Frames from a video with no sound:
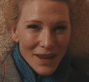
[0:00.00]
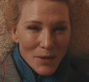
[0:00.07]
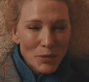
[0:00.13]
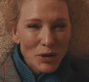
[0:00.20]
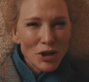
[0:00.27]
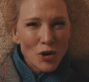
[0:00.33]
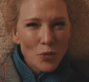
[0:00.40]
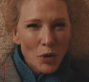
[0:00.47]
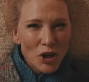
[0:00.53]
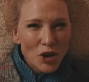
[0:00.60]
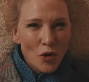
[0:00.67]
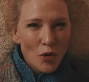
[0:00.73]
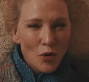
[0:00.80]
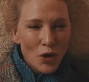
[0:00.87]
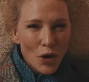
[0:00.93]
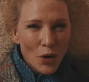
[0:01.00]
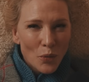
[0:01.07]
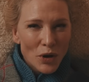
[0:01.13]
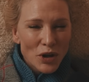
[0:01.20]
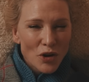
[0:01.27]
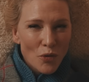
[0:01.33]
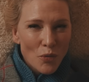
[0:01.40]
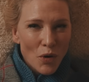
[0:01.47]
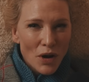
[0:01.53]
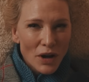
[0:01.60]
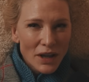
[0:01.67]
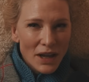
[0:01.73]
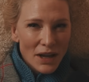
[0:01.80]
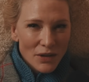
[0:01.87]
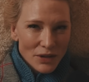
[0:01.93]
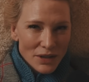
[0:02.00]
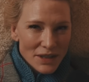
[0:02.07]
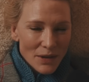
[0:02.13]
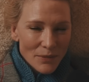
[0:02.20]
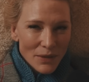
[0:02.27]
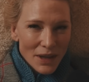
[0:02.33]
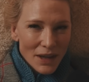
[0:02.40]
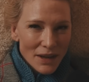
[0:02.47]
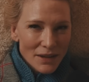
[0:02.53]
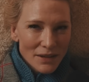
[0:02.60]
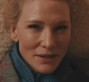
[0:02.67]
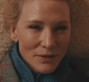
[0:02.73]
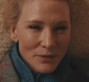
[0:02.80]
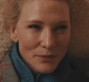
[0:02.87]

But, you know, when you're working on something,